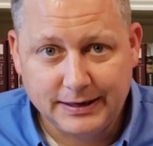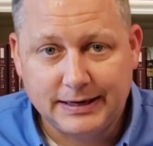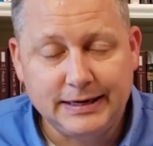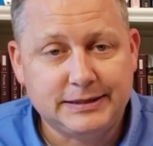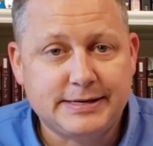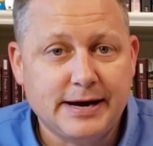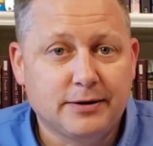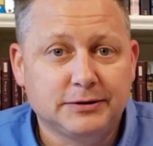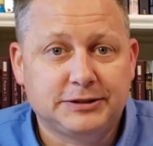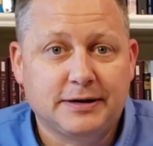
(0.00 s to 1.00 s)
It
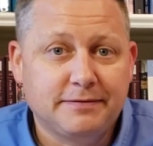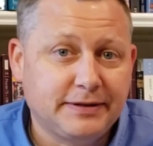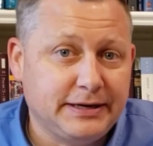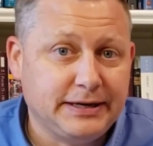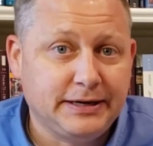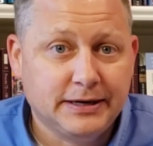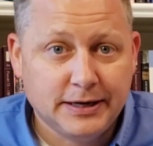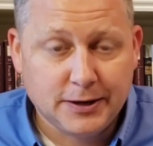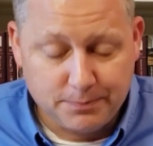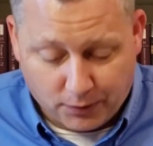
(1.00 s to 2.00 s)
tells of the
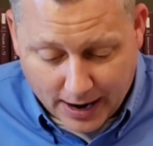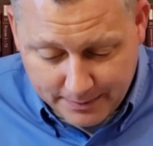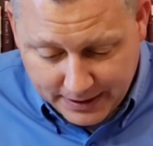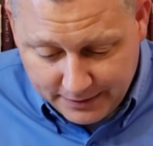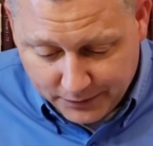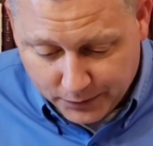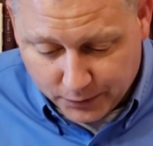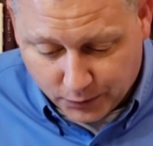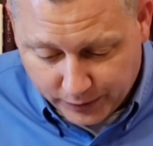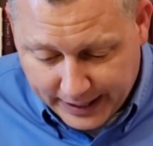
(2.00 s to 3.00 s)
primeval
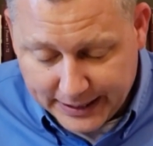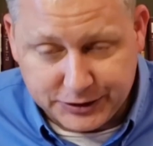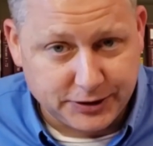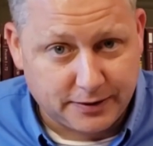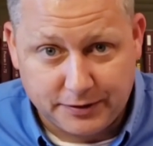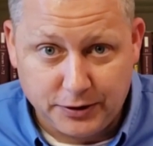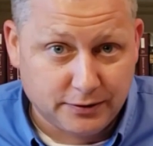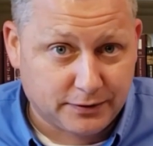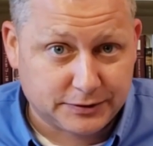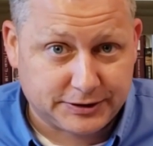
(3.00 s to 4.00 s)
creation of the
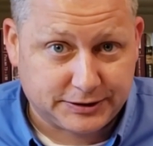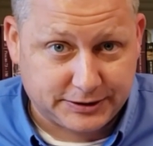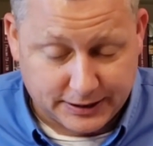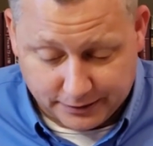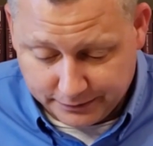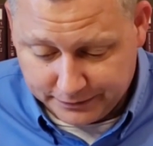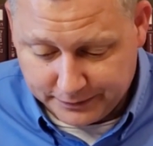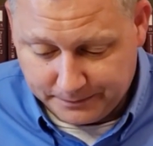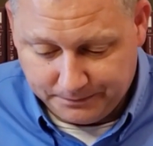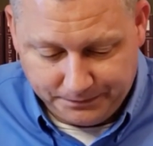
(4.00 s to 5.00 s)
universe itself.
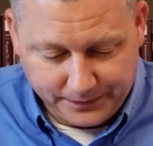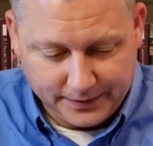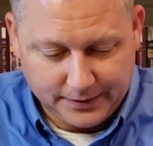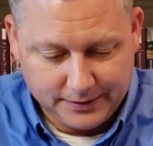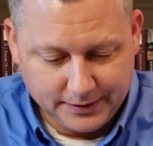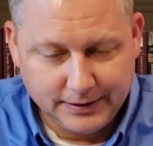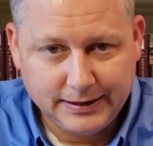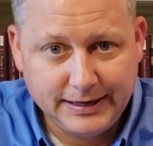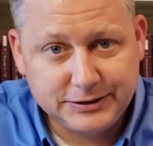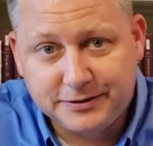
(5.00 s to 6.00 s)

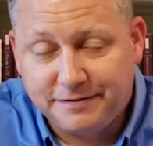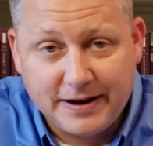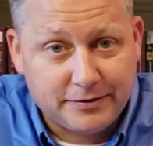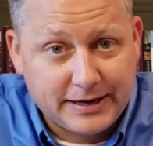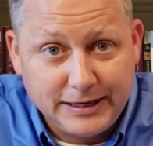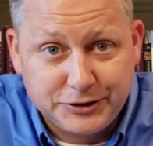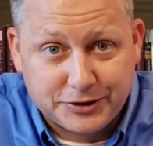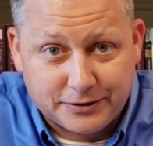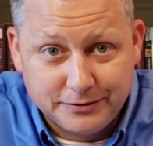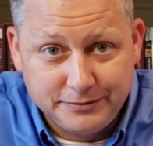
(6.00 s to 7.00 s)
It's the
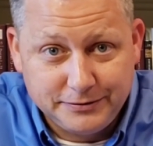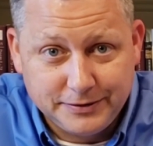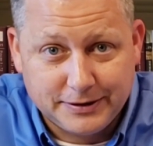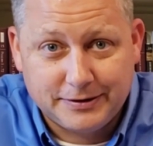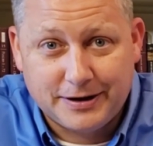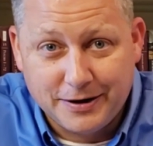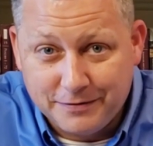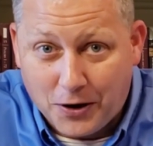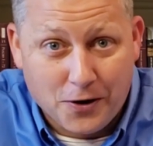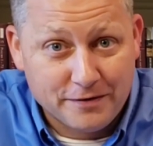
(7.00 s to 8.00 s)
foundation of
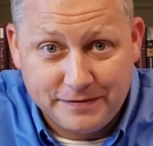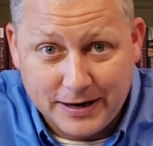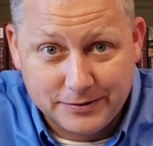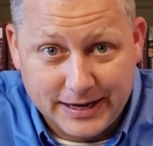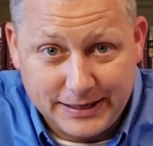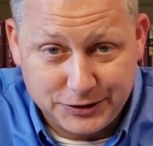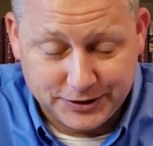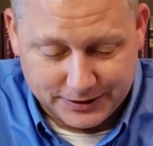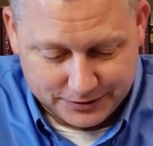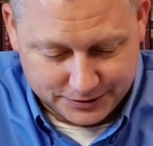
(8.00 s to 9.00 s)
all
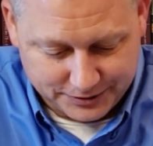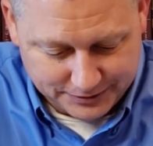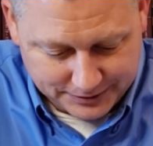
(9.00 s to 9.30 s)
foundations.